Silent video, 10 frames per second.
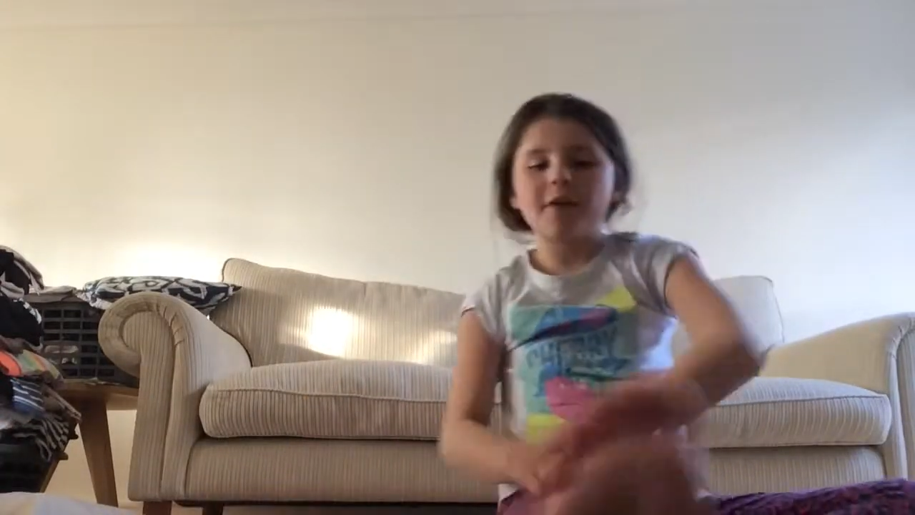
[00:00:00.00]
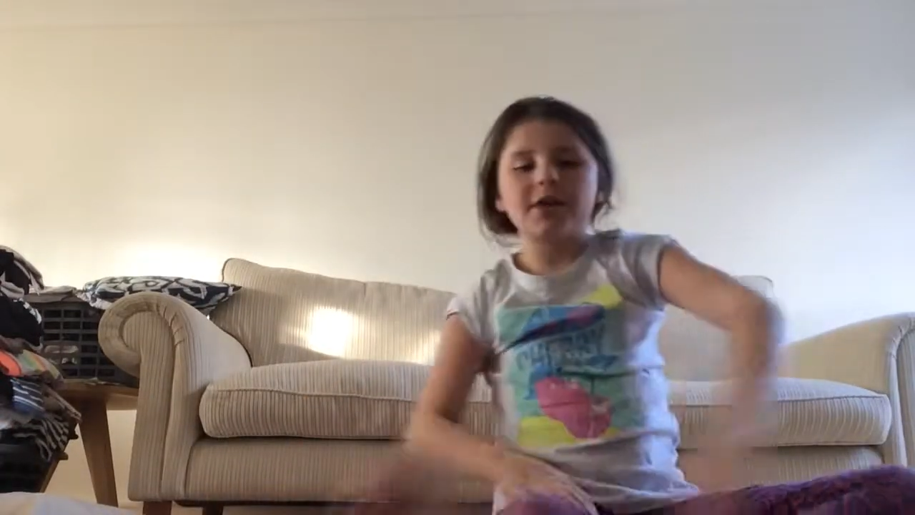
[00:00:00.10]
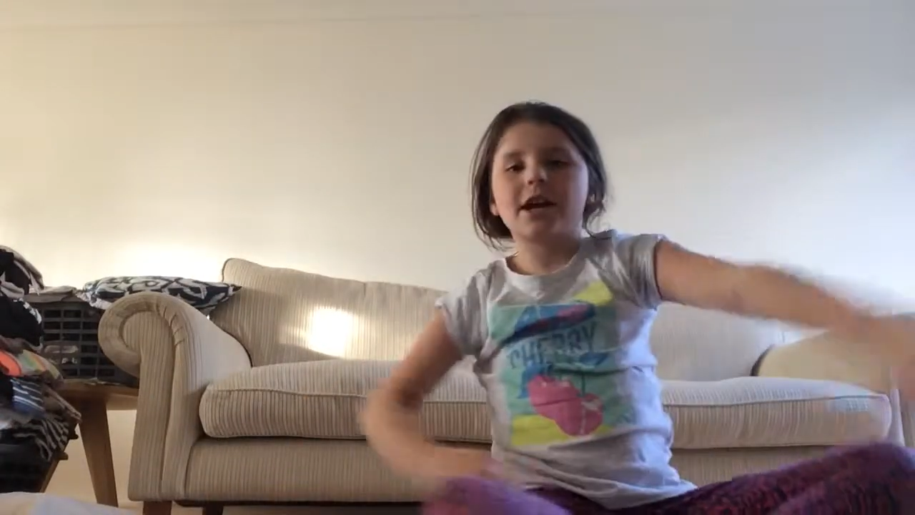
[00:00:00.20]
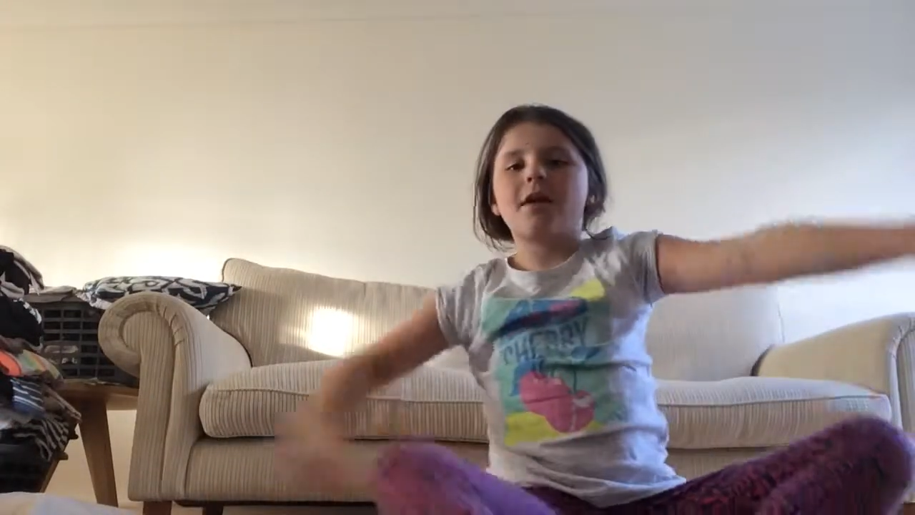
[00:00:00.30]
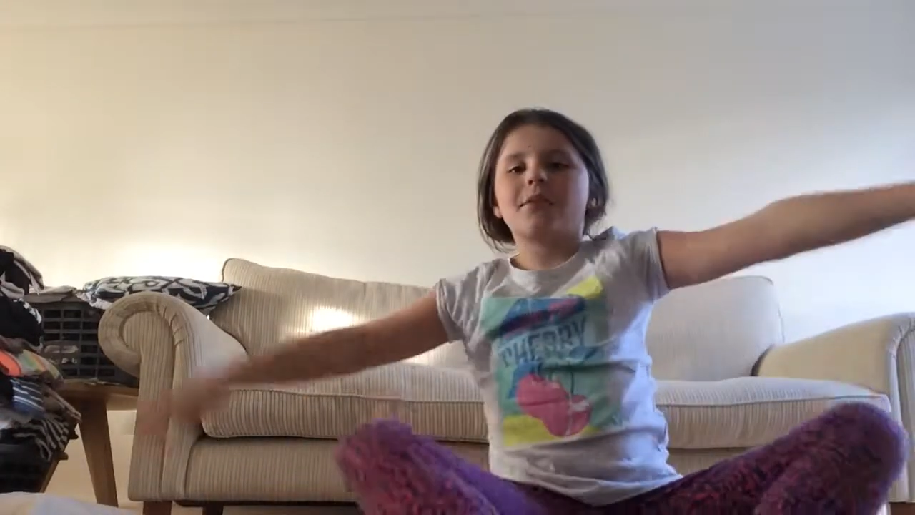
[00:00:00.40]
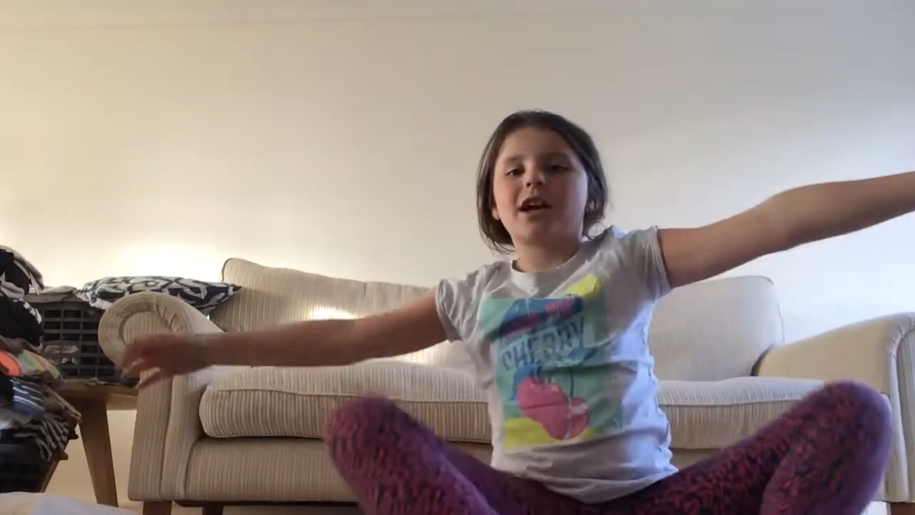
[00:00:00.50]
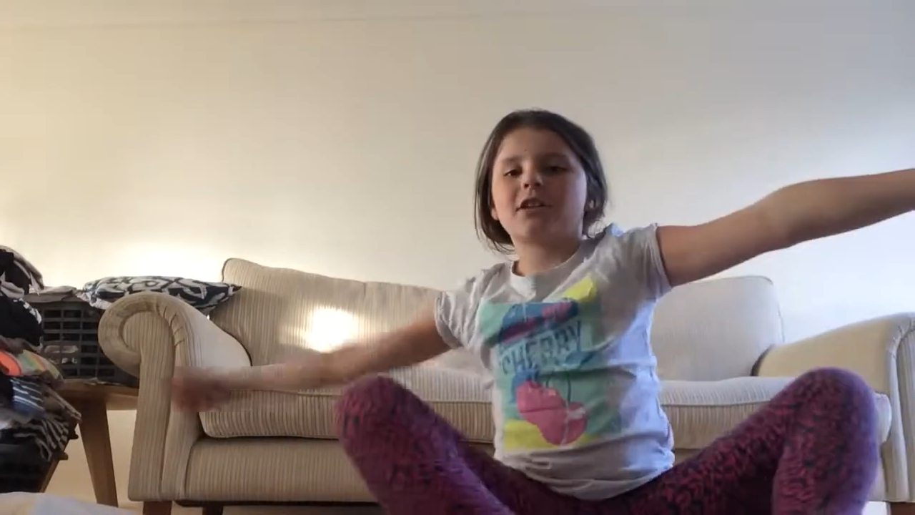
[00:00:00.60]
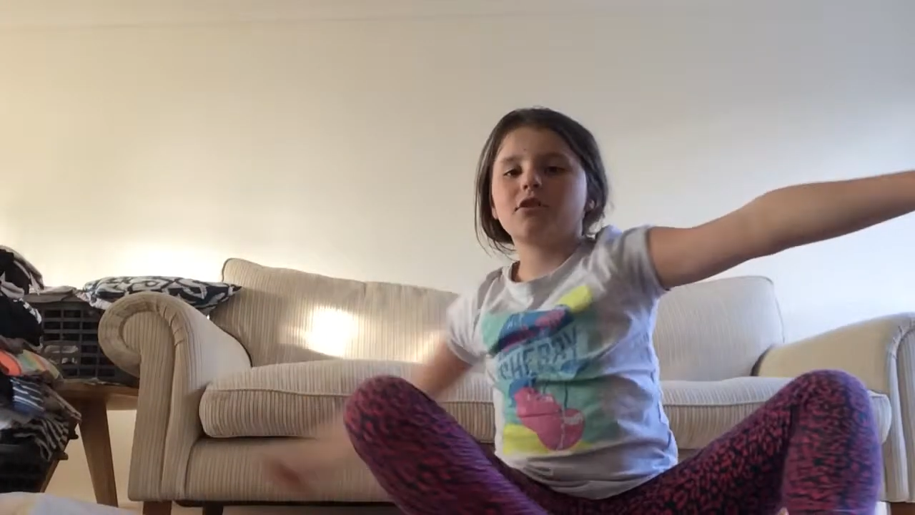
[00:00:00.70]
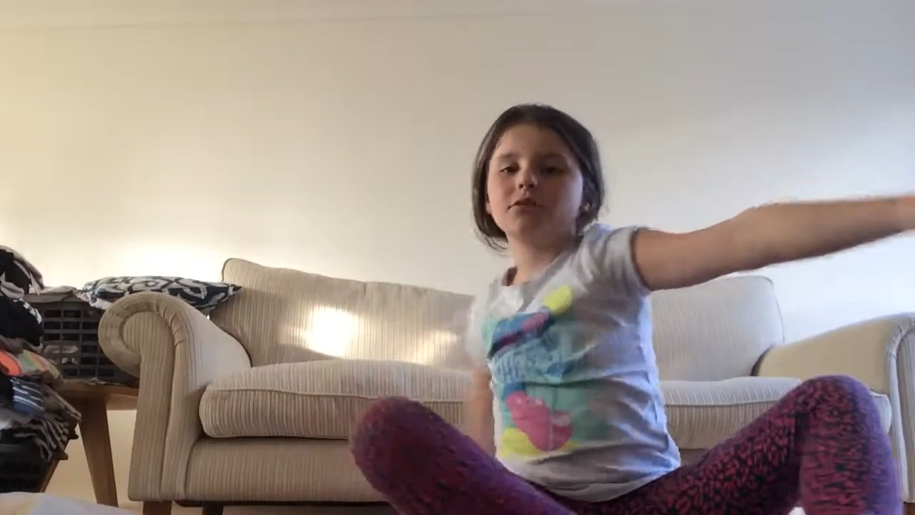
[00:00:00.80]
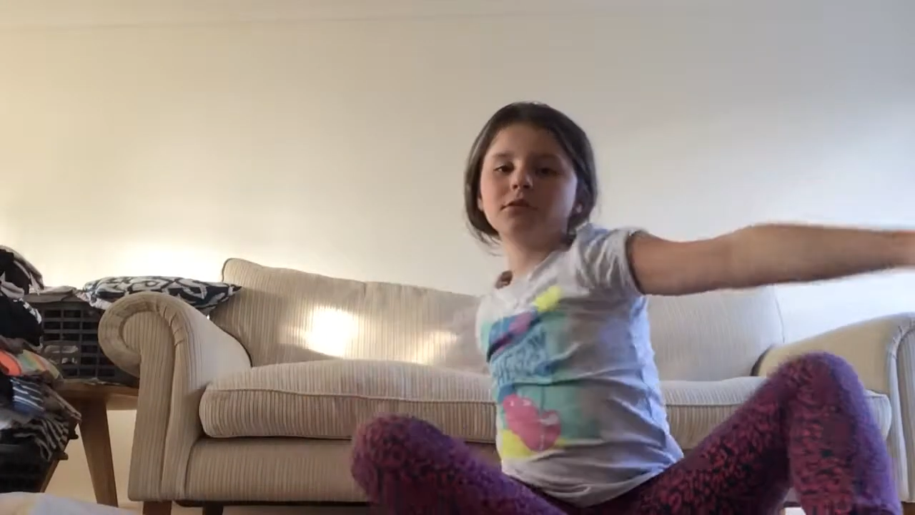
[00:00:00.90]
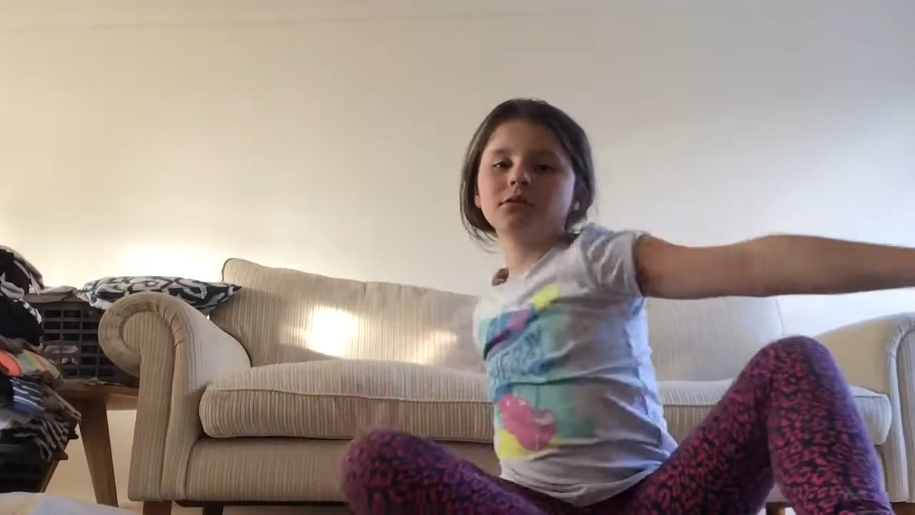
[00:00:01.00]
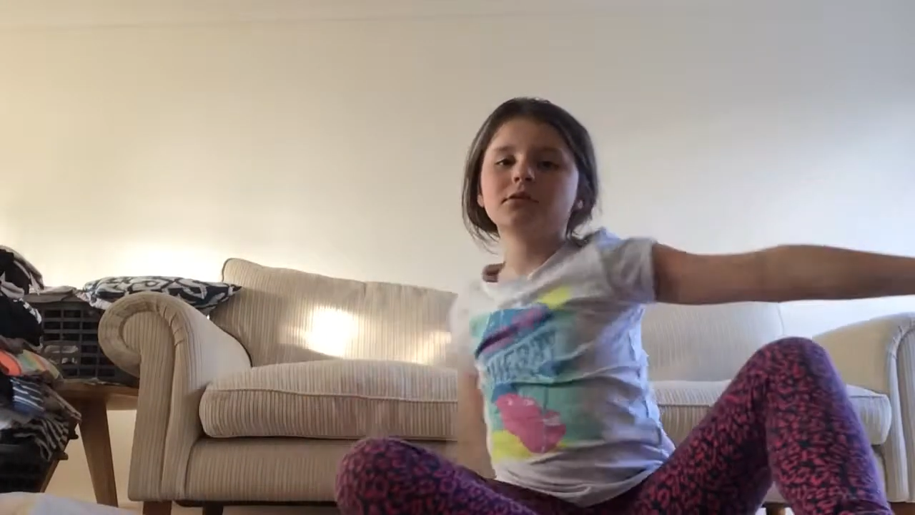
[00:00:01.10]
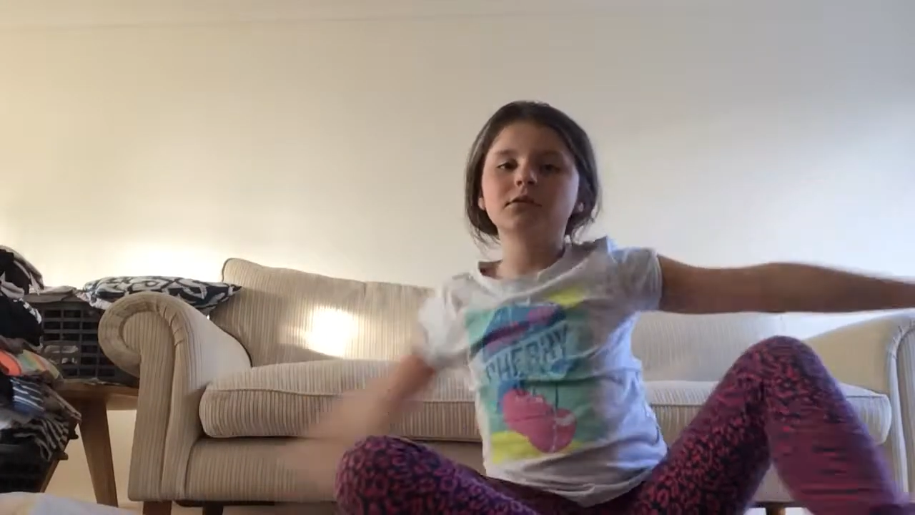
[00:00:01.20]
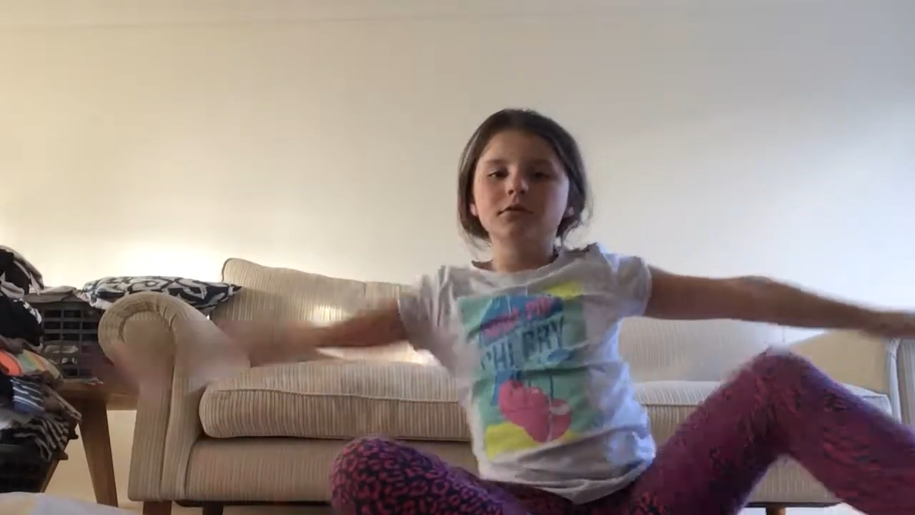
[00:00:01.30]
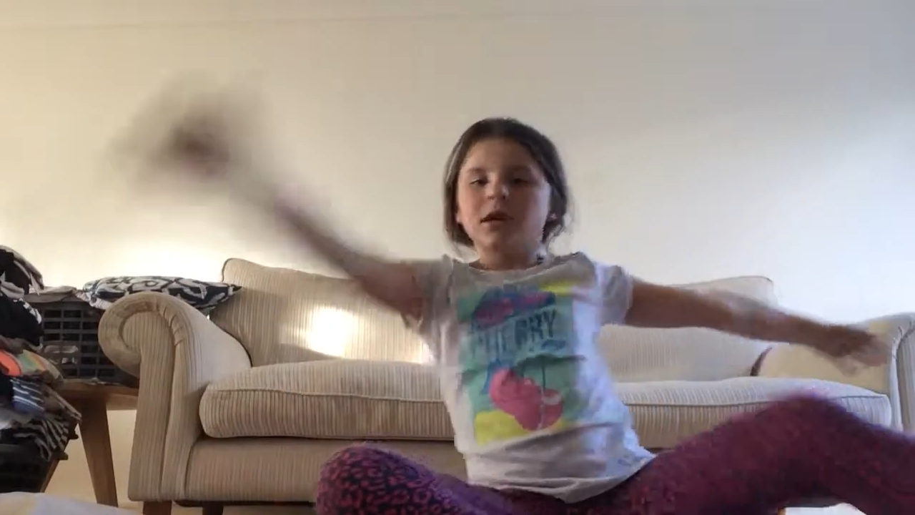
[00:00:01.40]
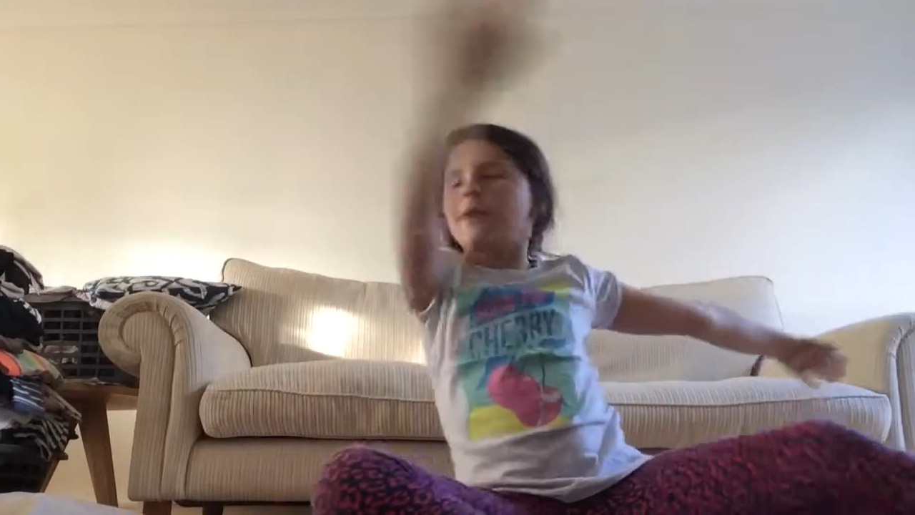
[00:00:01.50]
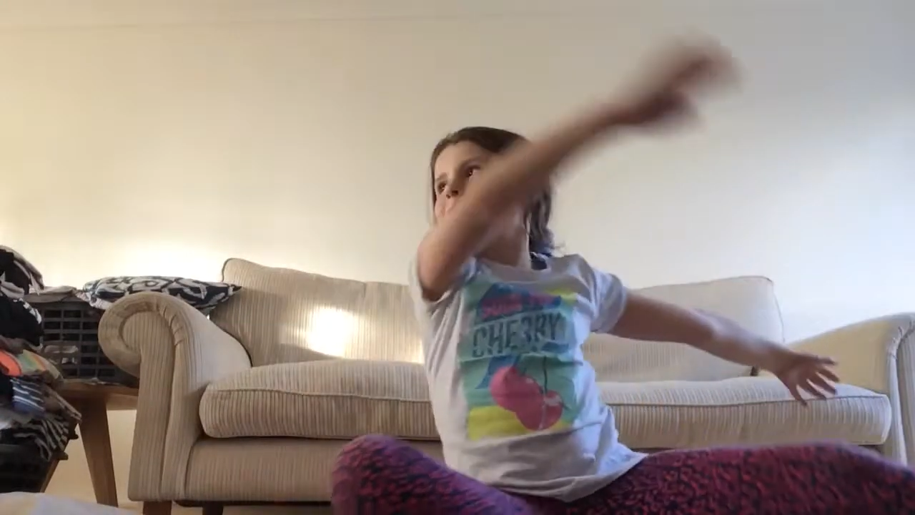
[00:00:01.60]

I really hurt my ankle. And